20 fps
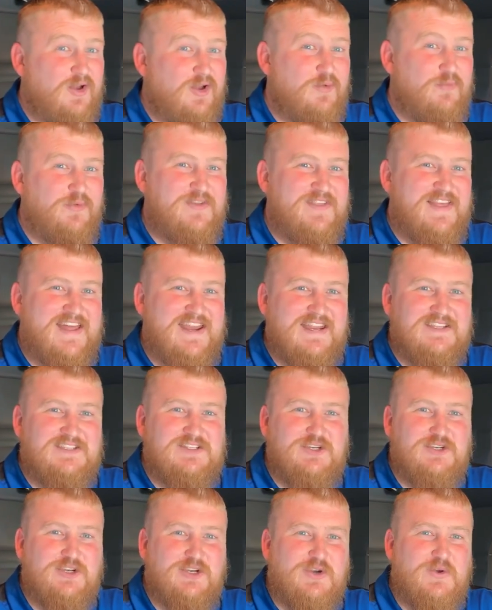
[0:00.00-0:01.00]
Hopefully that
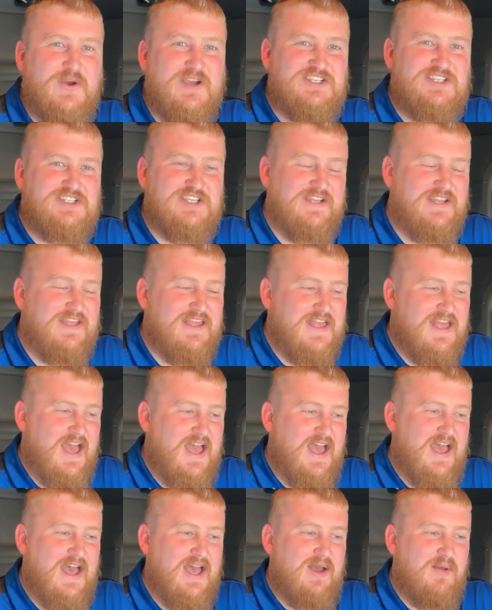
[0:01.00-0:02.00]
answered your question.
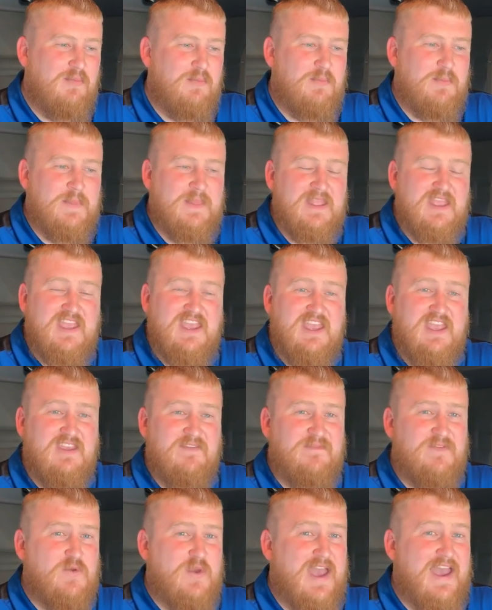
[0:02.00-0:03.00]

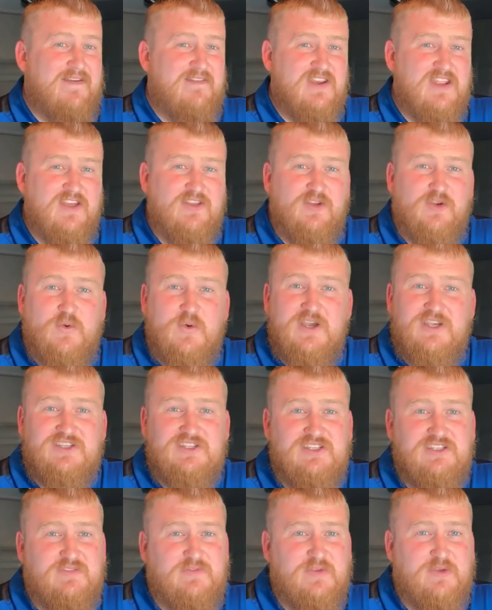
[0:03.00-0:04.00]
If you have any other
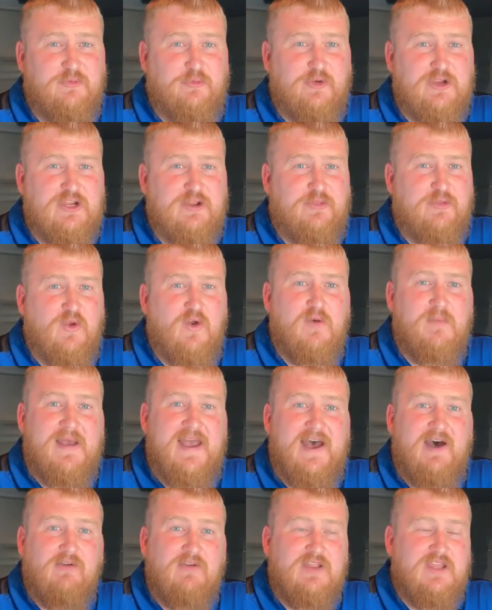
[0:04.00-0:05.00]
questions, feel free to throw them
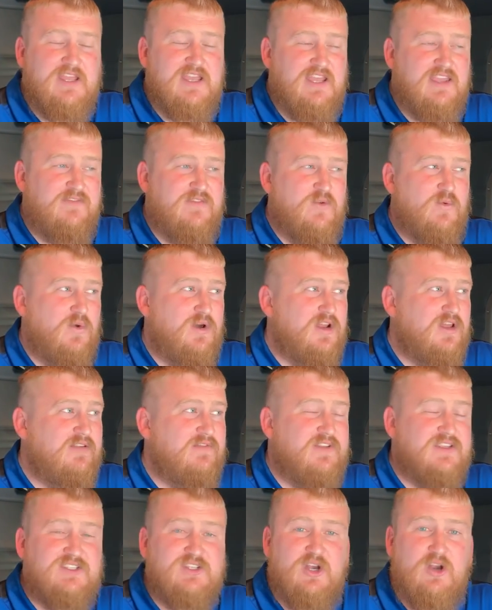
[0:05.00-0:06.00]
out. If you want to
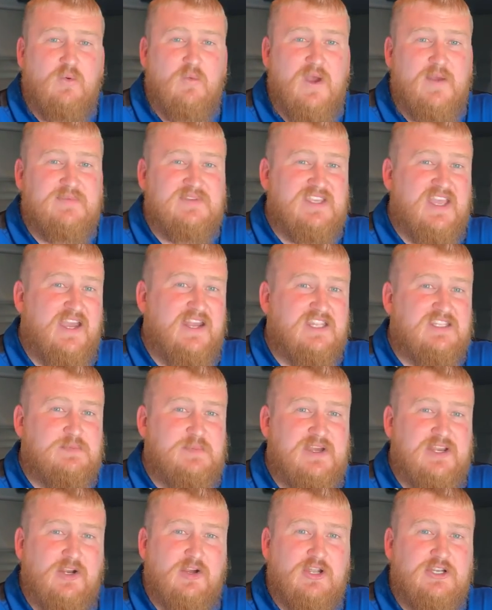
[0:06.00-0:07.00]
visit our website, it's
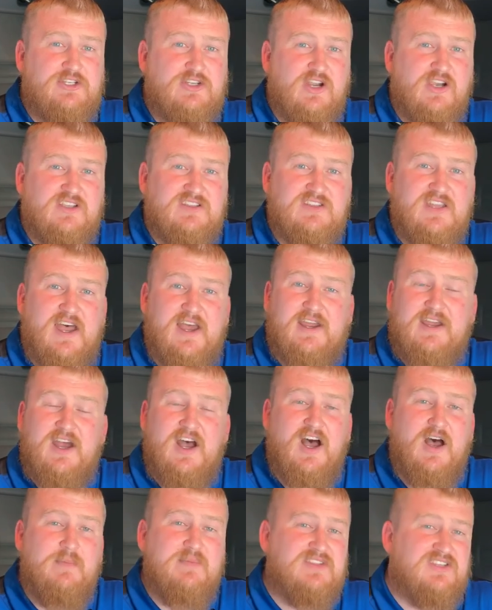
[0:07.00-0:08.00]

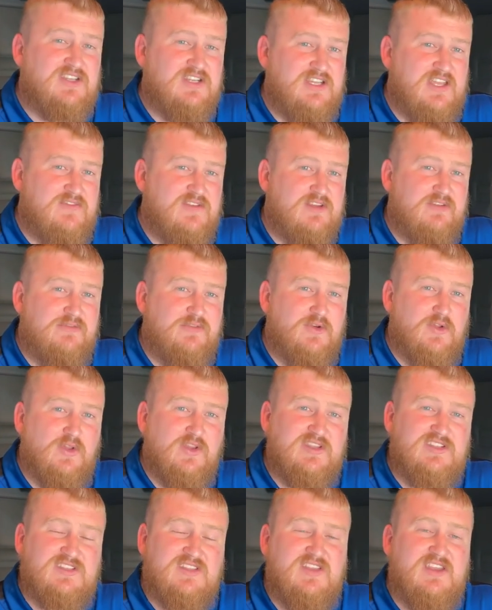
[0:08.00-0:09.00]
pedigreetrucks.com. It's going to give you a full
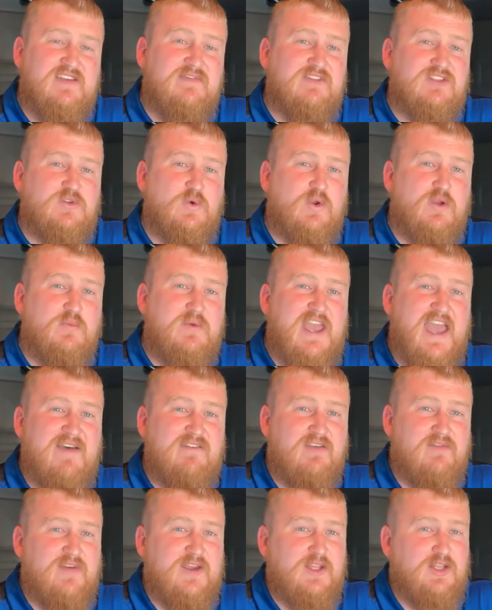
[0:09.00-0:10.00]
list of the inventory we have
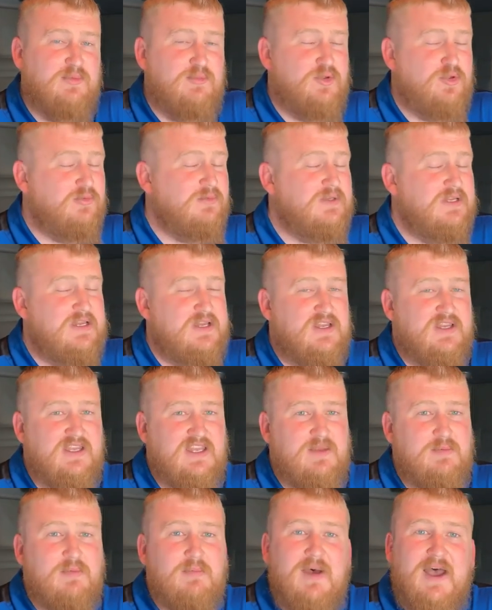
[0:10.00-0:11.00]
available.
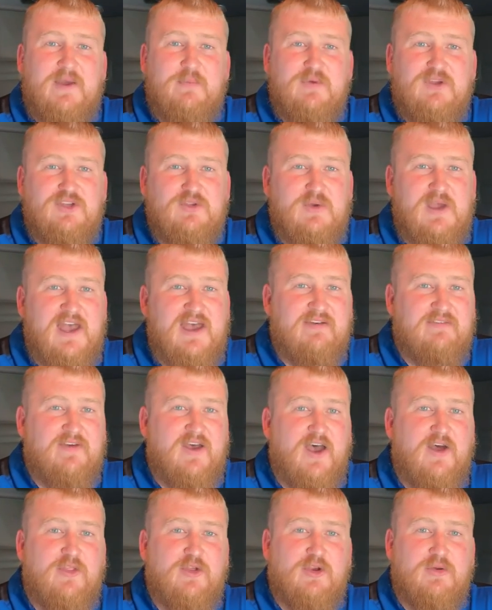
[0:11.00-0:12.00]
Keep in mind we do have
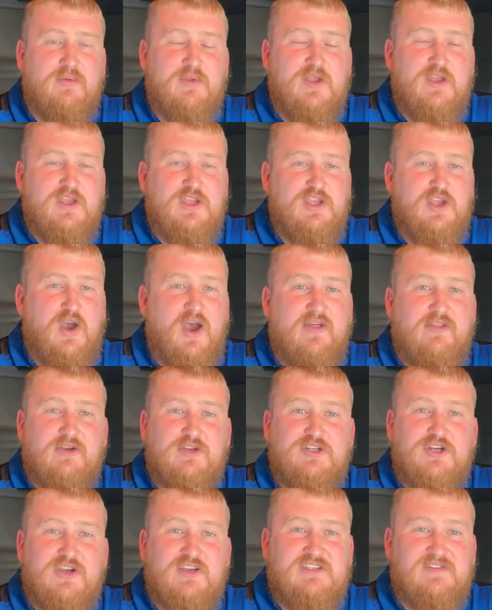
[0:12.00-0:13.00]
other
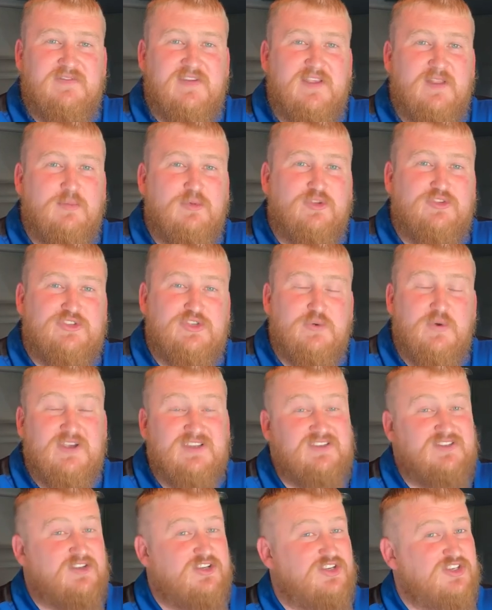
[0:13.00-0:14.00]
trucks available to
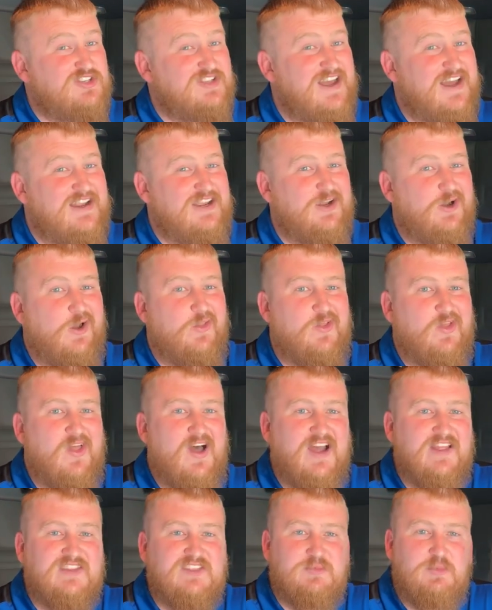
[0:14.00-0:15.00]
us. They're just not here on the
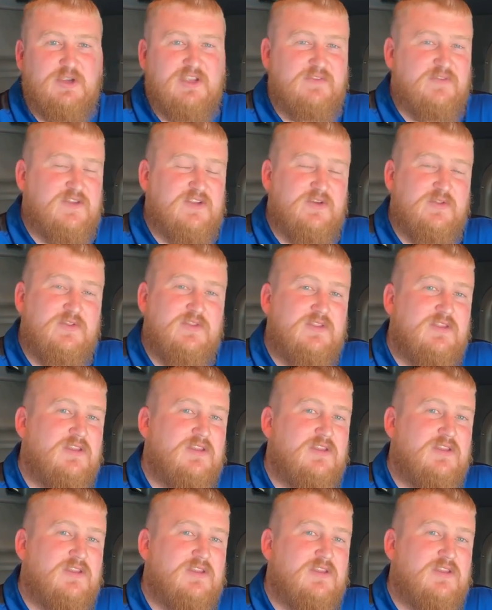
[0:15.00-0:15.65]
lot in Springfield.